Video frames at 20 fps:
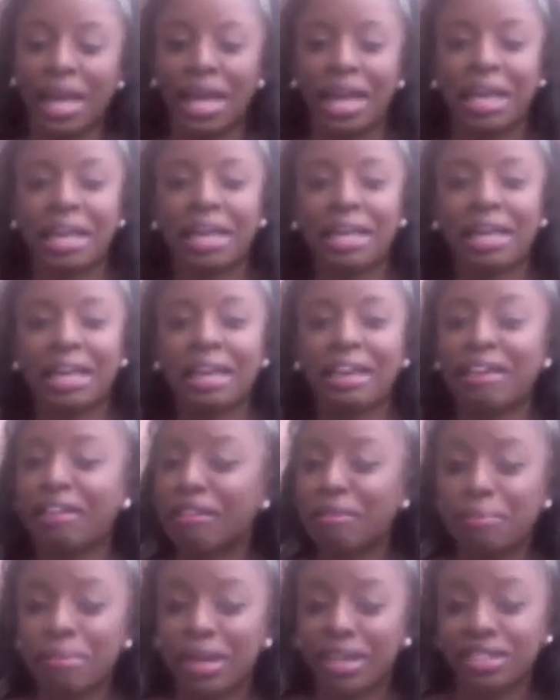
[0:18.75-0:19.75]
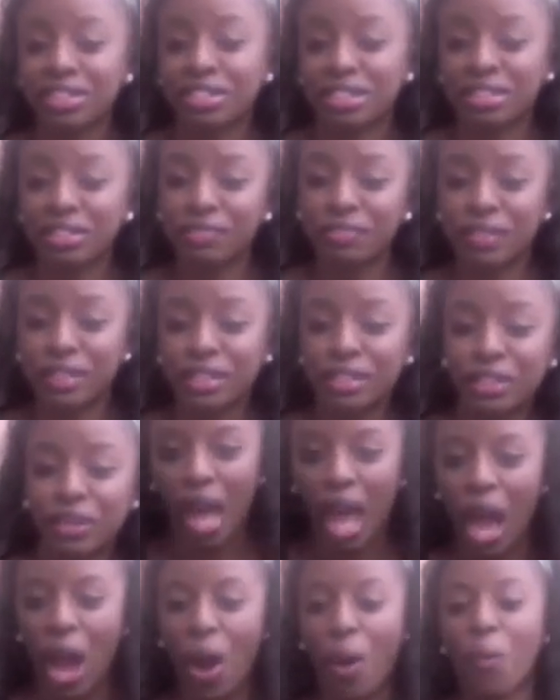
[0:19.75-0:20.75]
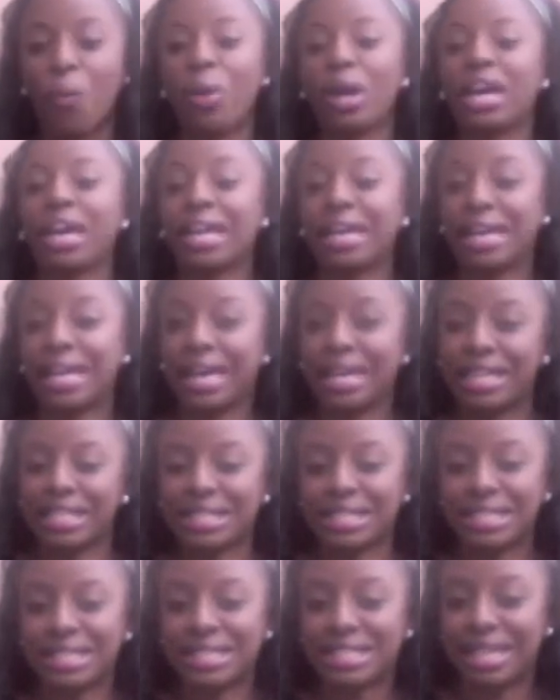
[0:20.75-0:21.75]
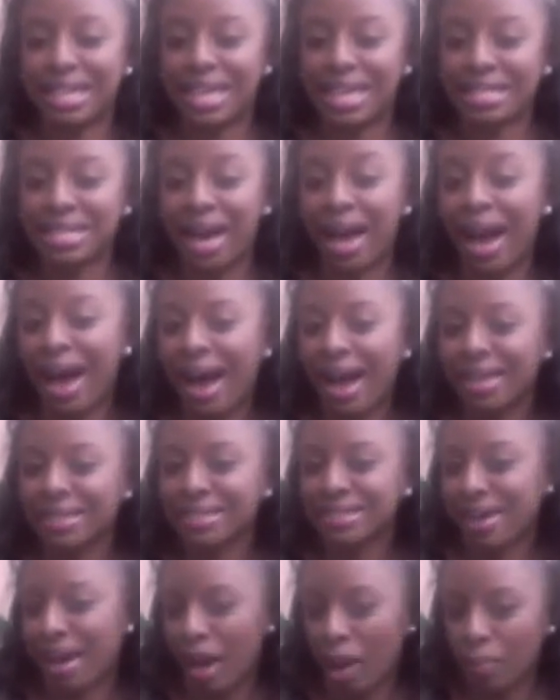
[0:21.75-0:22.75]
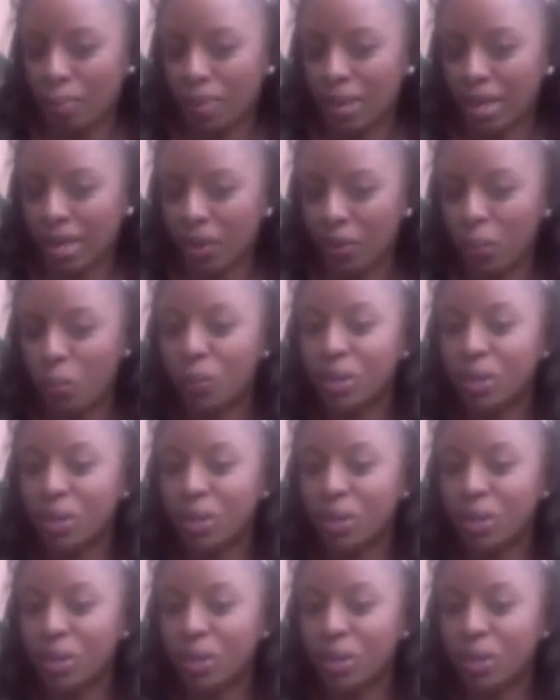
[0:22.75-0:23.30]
hear much in the video. We're going to get into today's hot topic,